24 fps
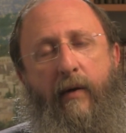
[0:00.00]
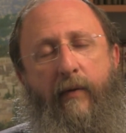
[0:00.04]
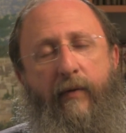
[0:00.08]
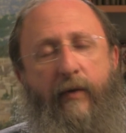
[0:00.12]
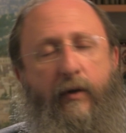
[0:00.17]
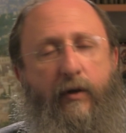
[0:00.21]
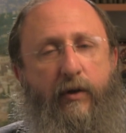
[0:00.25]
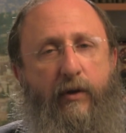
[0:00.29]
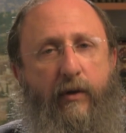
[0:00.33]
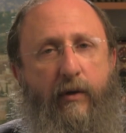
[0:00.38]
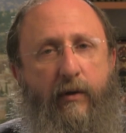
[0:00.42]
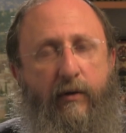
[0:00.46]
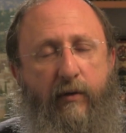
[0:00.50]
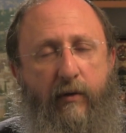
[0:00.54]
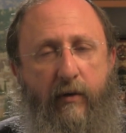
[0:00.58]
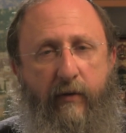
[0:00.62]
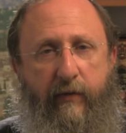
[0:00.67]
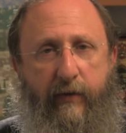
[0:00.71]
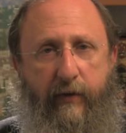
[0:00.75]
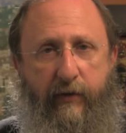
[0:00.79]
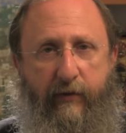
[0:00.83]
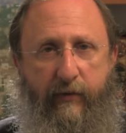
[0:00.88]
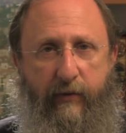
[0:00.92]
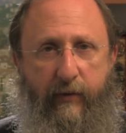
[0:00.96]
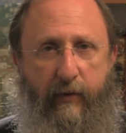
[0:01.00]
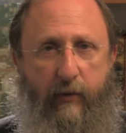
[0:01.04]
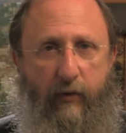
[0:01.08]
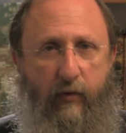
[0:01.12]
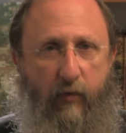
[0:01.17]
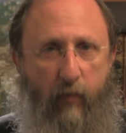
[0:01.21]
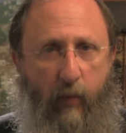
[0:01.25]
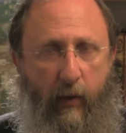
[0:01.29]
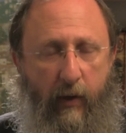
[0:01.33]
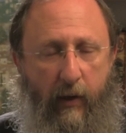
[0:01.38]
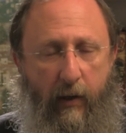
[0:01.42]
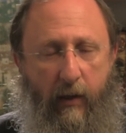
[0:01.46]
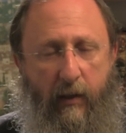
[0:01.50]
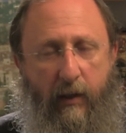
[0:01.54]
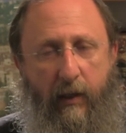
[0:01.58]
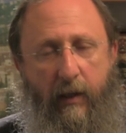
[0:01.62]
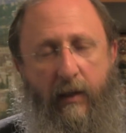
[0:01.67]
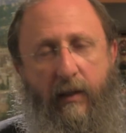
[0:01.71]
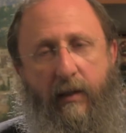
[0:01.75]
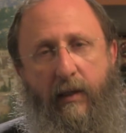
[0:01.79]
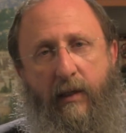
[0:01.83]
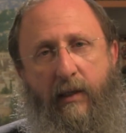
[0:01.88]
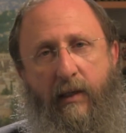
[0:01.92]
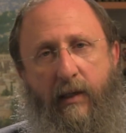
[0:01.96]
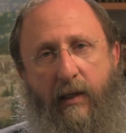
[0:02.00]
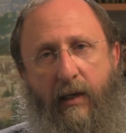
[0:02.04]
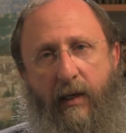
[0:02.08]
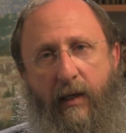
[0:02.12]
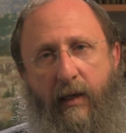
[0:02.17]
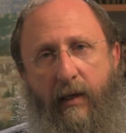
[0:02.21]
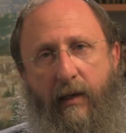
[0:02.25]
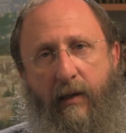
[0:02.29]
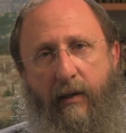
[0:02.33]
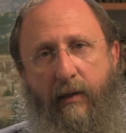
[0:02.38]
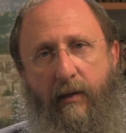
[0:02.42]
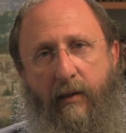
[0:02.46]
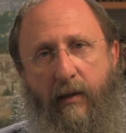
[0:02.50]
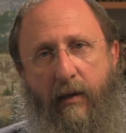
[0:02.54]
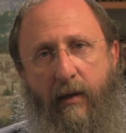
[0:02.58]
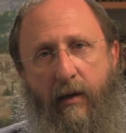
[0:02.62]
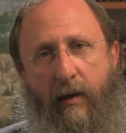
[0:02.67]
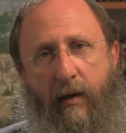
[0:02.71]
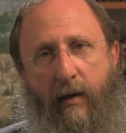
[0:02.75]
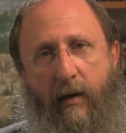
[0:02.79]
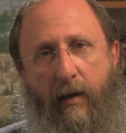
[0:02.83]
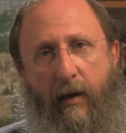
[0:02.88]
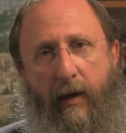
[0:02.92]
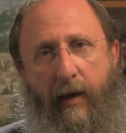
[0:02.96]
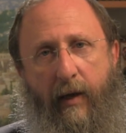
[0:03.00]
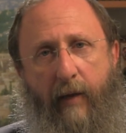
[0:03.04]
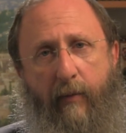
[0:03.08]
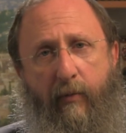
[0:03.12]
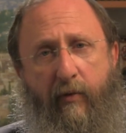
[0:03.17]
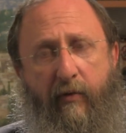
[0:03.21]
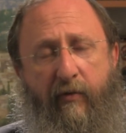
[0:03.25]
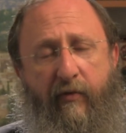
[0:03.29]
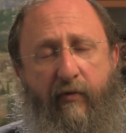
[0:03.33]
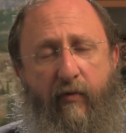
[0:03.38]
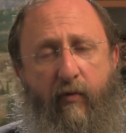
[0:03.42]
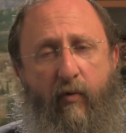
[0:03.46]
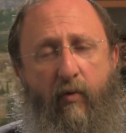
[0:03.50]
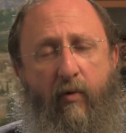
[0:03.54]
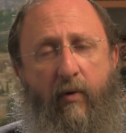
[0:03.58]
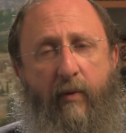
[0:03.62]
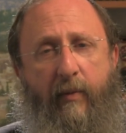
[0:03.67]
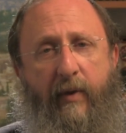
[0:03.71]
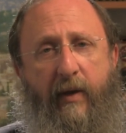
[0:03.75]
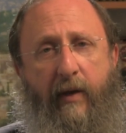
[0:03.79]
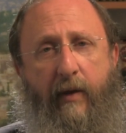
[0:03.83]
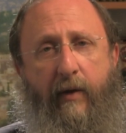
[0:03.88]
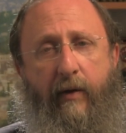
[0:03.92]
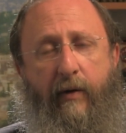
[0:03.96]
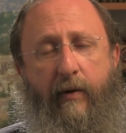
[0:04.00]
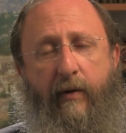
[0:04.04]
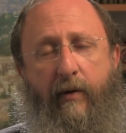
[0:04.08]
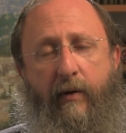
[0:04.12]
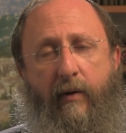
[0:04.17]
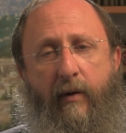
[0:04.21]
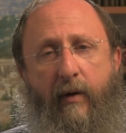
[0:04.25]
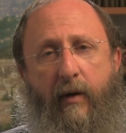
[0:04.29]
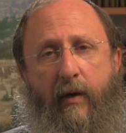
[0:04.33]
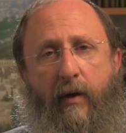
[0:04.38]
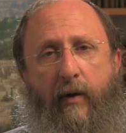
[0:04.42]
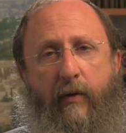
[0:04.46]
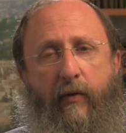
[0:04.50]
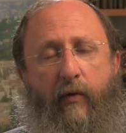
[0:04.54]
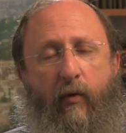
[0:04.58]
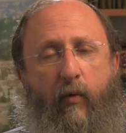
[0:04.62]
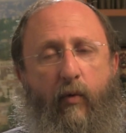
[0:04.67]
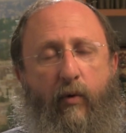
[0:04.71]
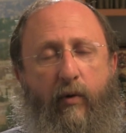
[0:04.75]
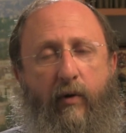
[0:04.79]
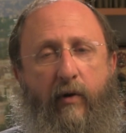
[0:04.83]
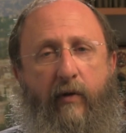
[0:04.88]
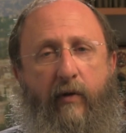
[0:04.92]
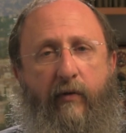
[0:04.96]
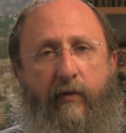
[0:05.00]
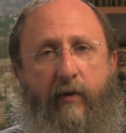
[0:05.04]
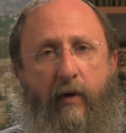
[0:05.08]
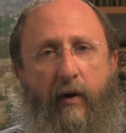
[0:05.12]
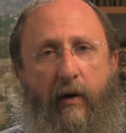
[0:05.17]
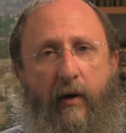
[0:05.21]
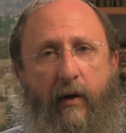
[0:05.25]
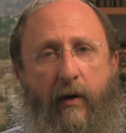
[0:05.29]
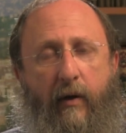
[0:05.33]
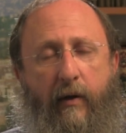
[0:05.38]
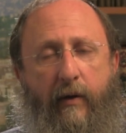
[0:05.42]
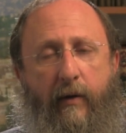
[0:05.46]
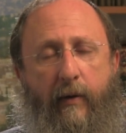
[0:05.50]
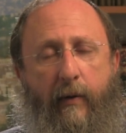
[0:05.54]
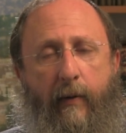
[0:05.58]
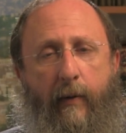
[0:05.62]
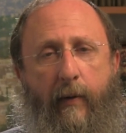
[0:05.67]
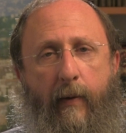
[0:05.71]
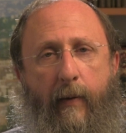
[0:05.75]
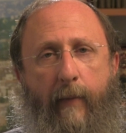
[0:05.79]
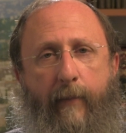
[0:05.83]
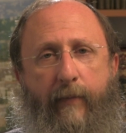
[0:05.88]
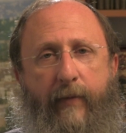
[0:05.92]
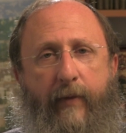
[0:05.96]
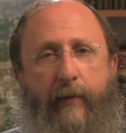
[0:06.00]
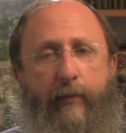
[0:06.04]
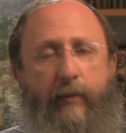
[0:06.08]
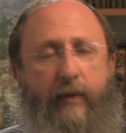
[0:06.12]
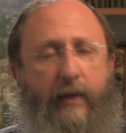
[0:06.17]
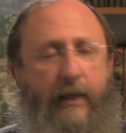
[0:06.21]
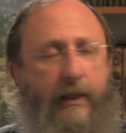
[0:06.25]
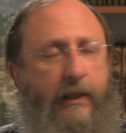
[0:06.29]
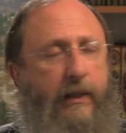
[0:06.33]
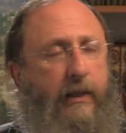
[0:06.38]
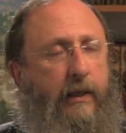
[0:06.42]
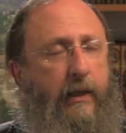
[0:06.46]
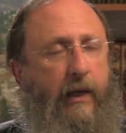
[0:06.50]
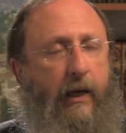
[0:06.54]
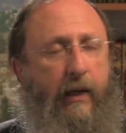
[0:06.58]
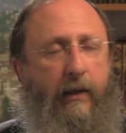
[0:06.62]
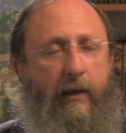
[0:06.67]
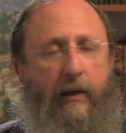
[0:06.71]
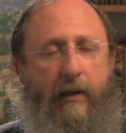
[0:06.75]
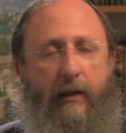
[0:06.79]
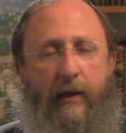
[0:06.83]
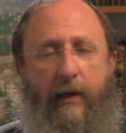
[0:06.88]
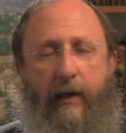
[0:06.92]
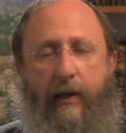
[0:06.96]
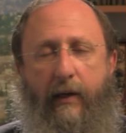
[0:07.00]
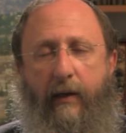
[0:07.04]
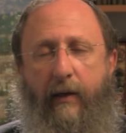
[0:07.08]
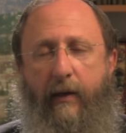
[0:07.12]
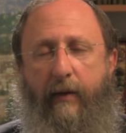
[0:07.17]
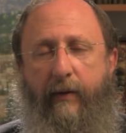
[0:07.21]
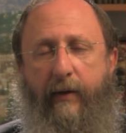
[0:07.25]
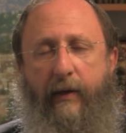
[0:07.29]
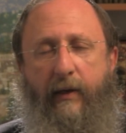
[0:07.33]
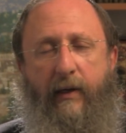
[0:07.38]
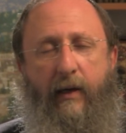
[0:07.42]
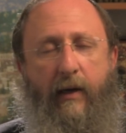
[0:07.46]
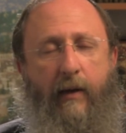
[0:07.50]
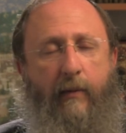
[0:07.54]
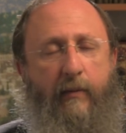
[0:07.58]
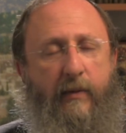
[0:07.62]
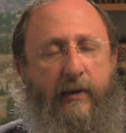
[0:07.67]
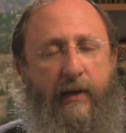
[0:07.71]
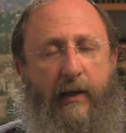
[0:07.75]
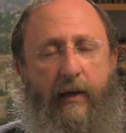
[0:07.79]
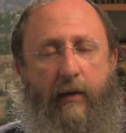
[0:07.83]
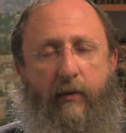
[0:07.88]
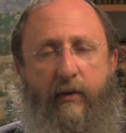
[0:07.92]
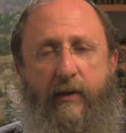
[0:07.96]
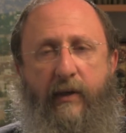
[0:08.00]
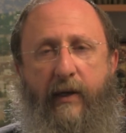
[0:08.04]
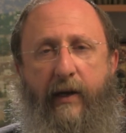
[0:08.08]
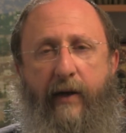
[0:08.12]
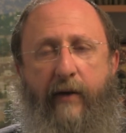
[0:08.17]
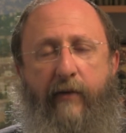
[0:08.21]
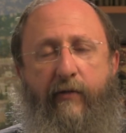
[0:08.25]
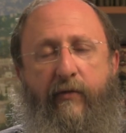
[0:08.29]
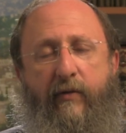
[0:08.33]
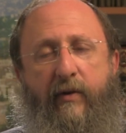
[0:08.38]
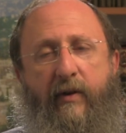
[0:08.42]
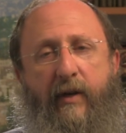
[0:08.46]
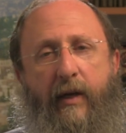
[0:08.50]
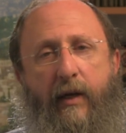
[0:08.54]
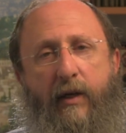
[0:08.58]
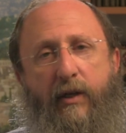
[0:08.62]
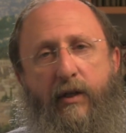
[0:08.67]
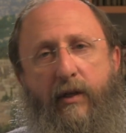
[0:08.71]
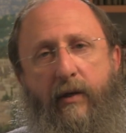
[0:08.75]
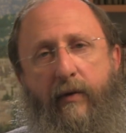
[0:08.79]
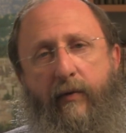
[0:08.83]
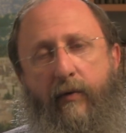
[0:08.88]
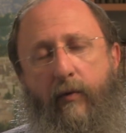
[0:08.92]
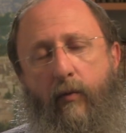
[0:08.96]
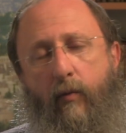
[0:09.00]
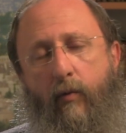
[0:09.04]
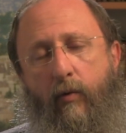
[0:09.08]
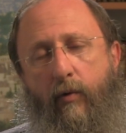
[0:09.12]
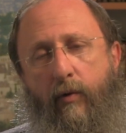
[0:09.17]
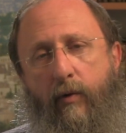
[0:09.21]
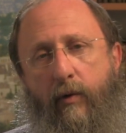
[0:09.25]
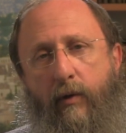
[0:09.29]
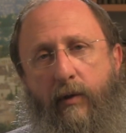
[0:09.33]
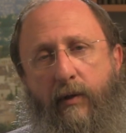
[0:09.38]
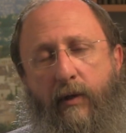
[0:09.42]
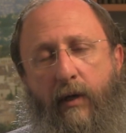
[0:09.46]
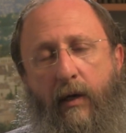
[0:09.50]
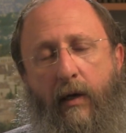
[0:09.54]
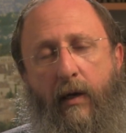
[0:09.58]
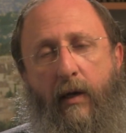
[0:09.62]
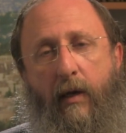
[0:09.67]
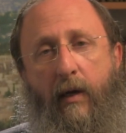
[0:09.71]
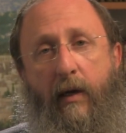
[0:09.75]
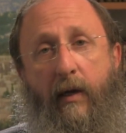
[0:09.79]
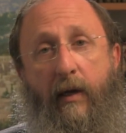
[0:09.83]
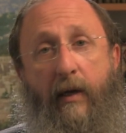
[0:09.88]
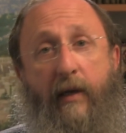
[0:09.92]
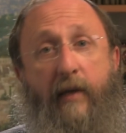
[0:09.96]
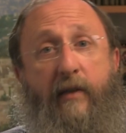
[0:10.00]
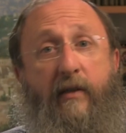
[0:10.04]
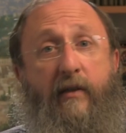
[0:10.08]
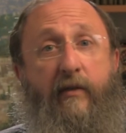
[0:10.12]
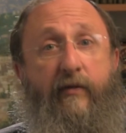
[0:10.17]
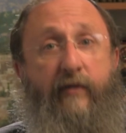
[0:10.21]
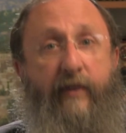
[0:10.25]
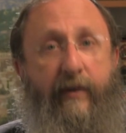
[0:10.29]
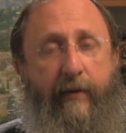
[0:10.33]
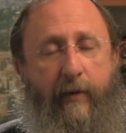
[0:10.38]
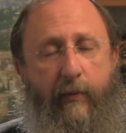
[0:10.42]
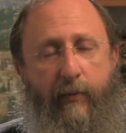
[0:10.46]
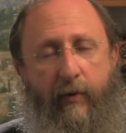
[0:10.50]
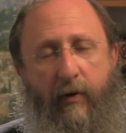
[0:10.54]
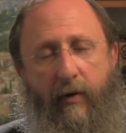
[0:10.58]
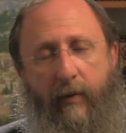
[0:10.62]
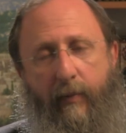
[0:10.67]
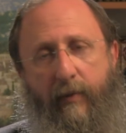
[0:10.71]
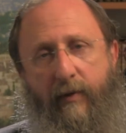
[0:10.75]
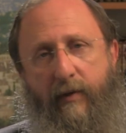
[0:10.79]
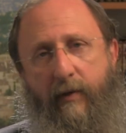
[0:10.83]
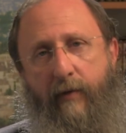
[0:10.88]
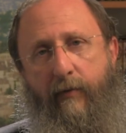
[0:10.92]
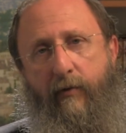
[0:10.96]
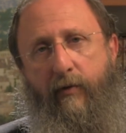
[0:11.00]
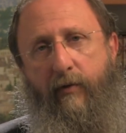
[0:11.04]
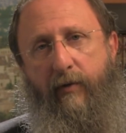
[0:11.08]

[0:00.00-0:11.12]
the children of Israel dwell in this land and perform here the word of God, the blessing and the light that comes out to every nation of the world is the very purpose of